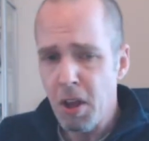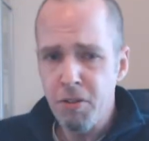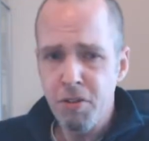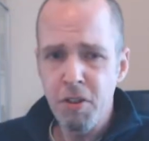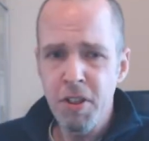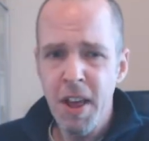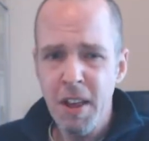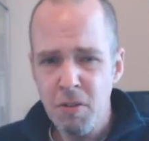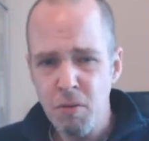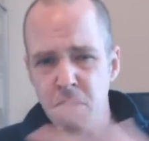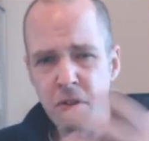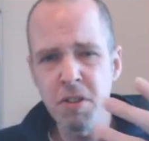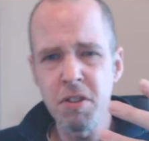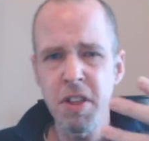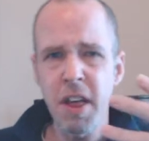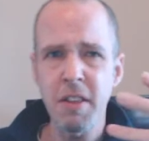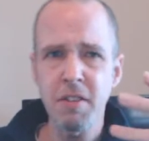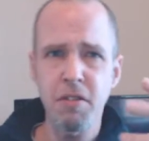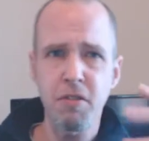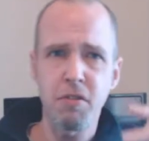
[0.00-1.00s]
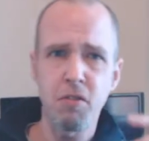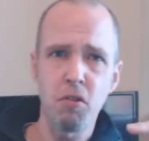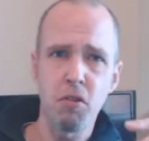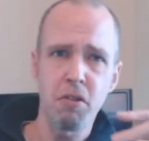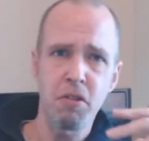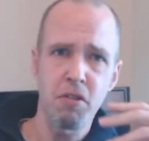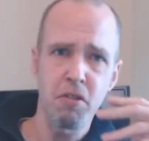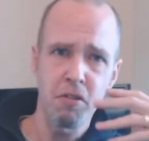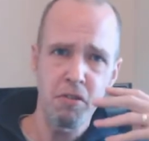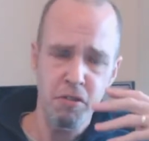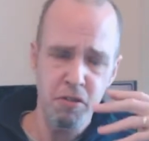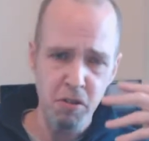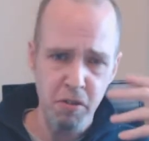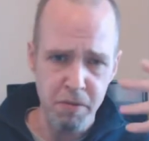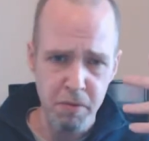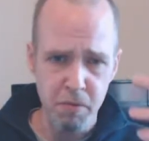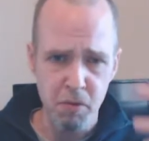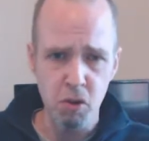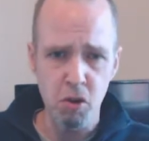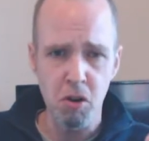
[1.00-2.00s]
So that's that's the sort of
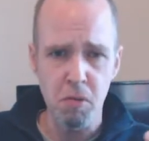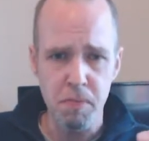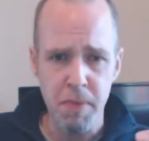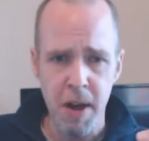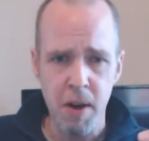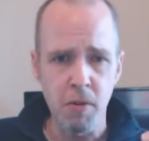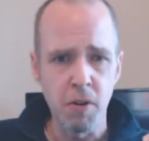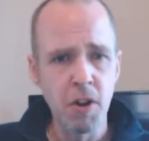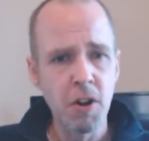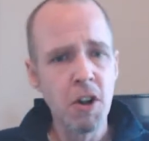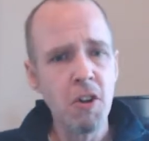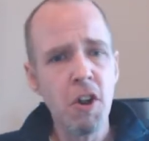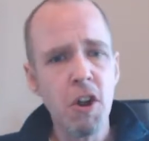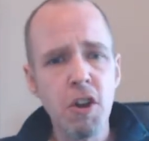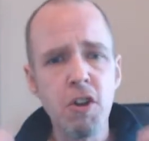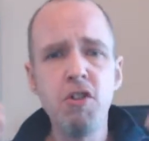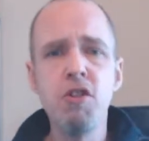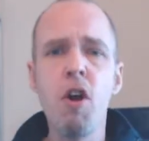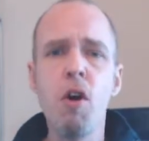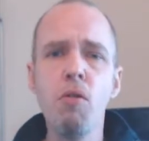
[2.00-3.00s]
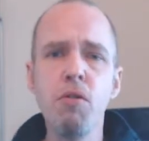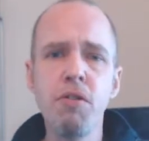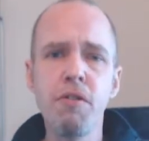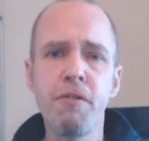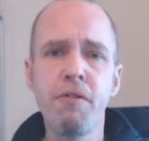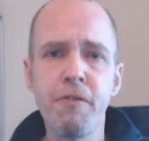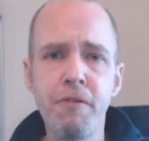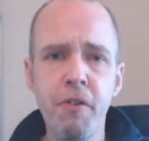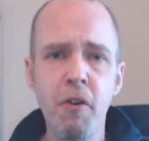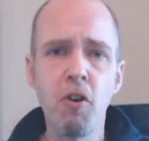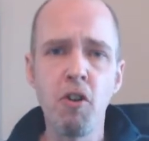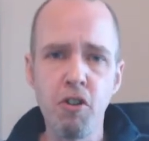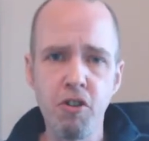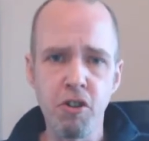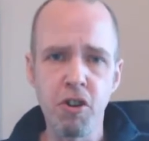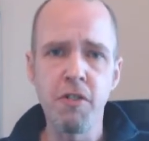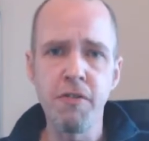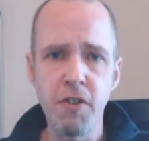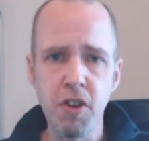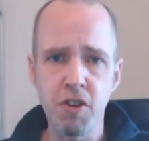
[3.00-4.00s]
stuff I'm talking about. Know the
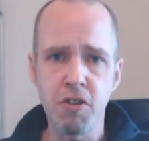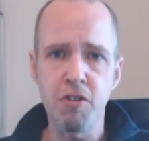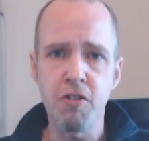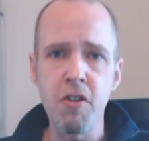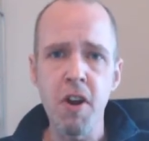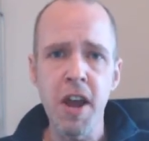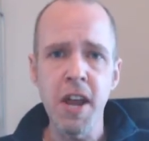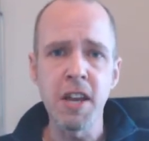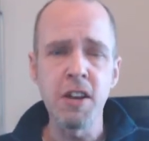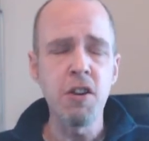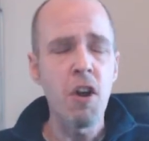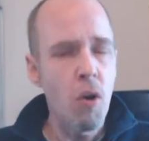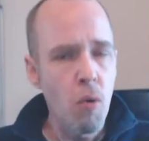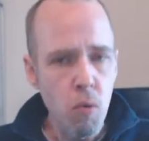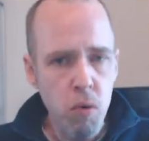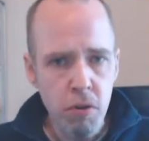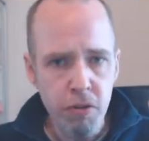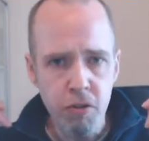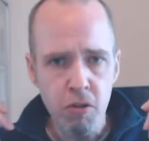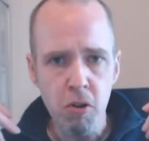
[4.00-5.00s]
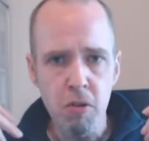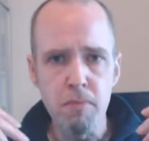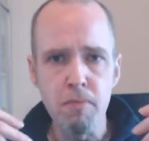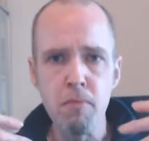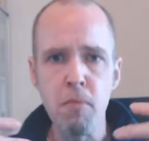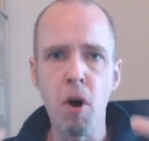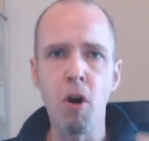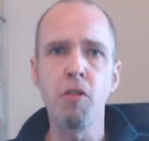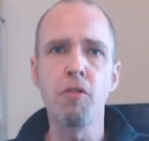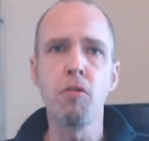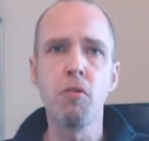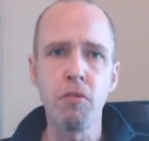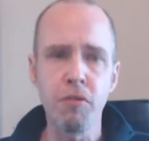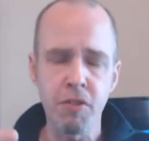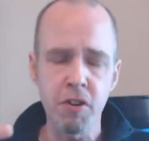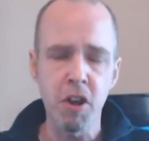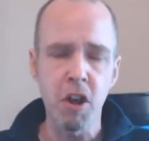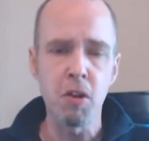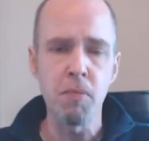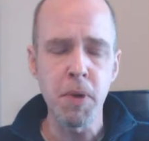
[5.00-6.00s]
function of your terrain. Know what sort of
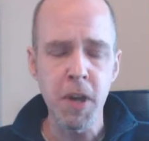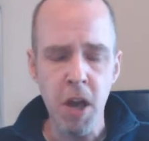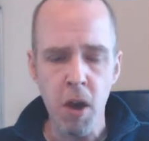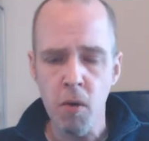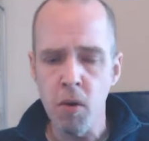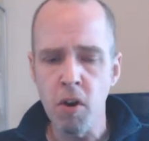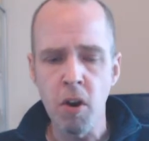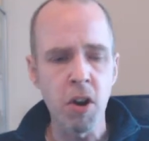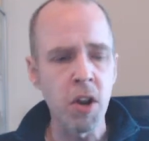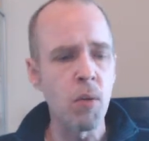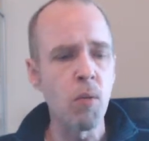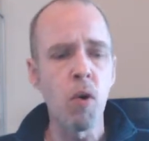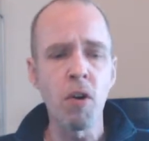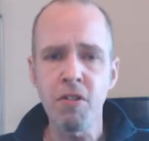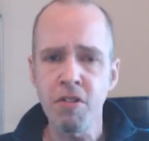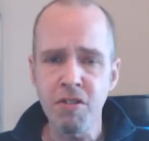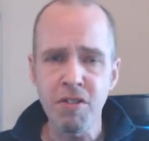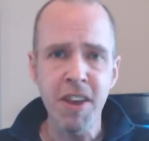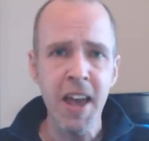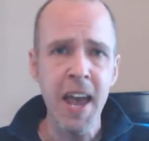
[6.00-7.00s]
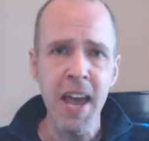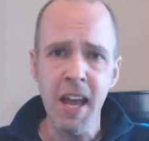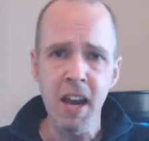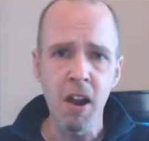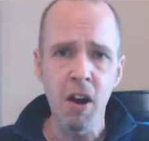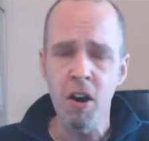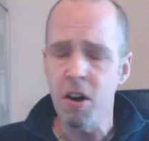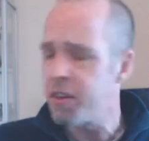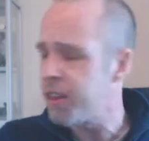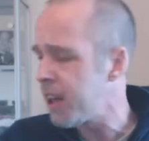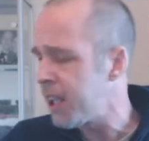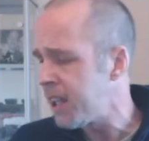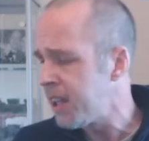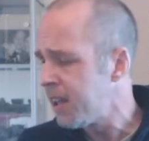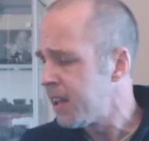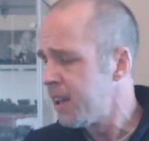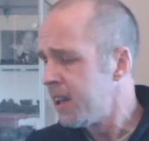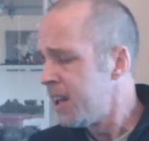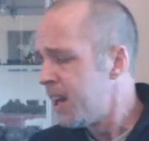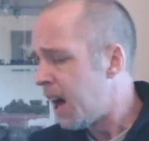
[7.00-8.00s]
models are going to be going on it. What scale are they?
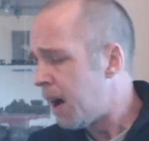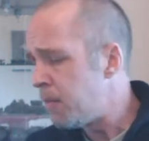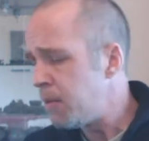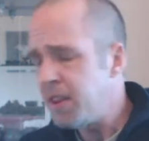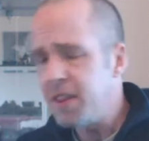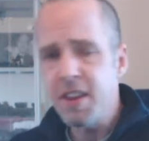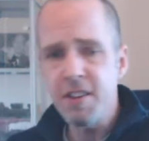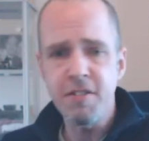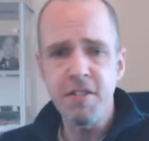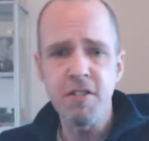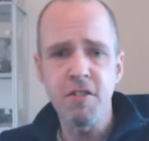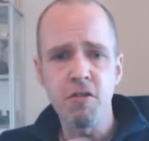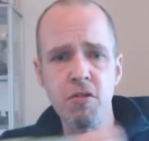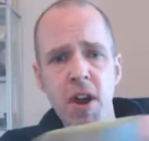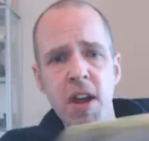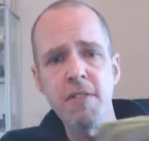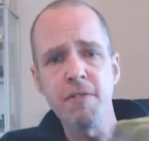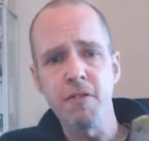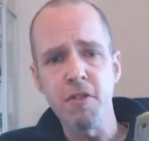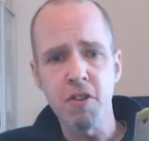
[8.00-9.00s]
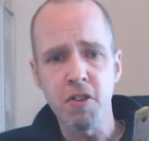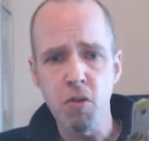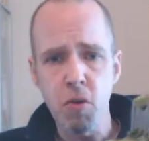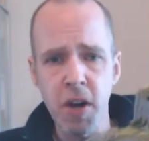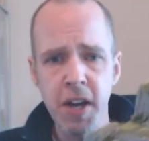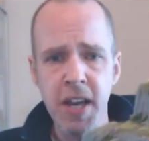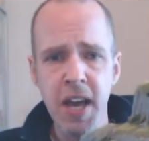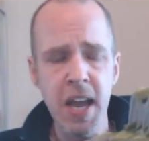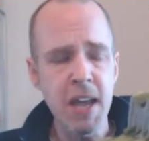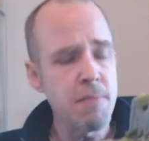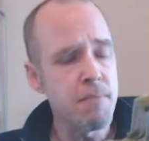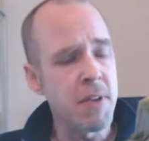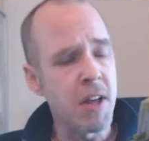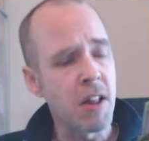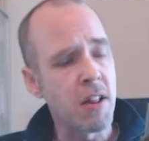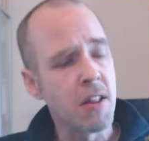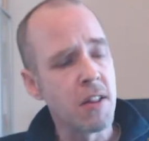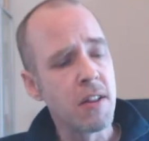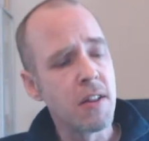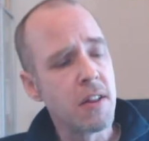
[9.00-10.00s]
I mean, this is great for a 28
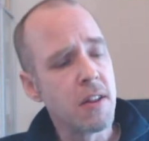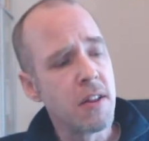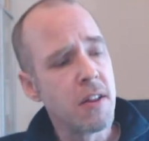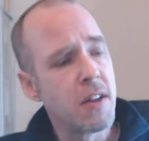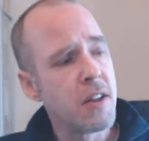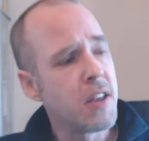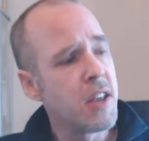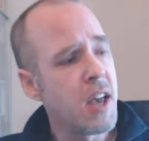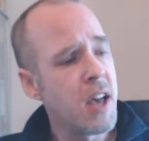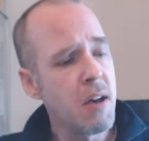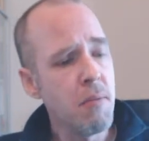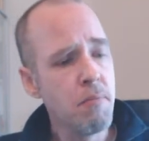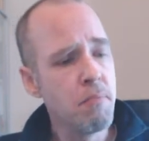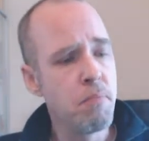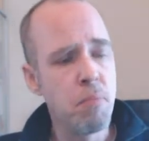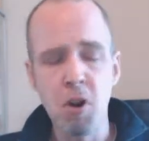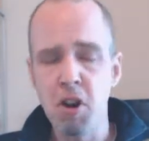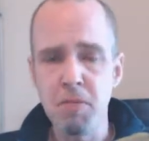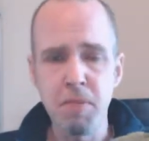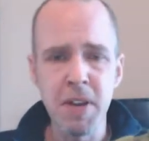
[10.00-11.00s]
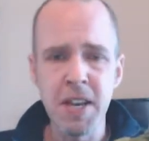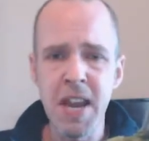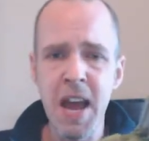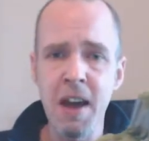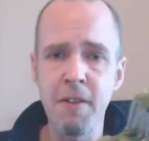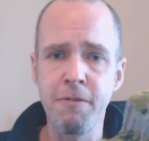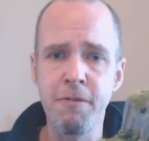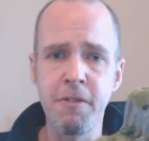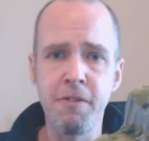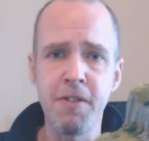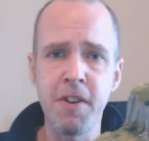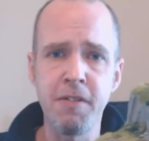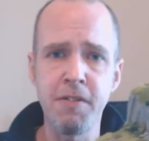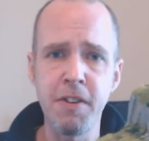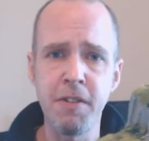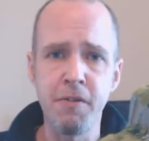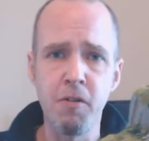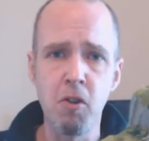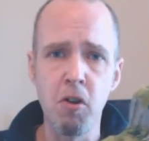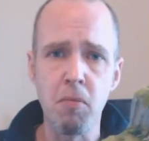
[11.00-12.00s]
mil yeah, but it'd be naff for
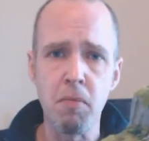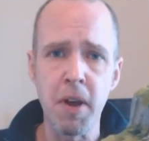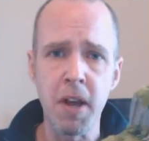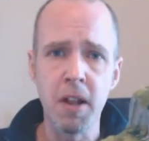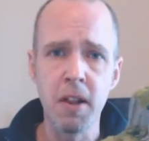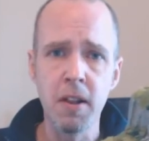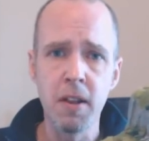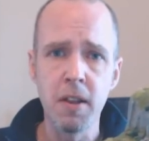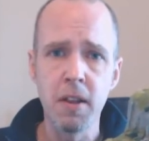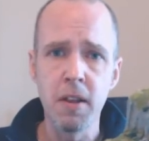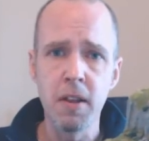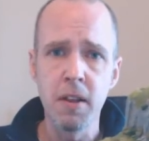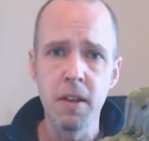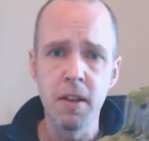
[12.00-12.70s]
54 mil.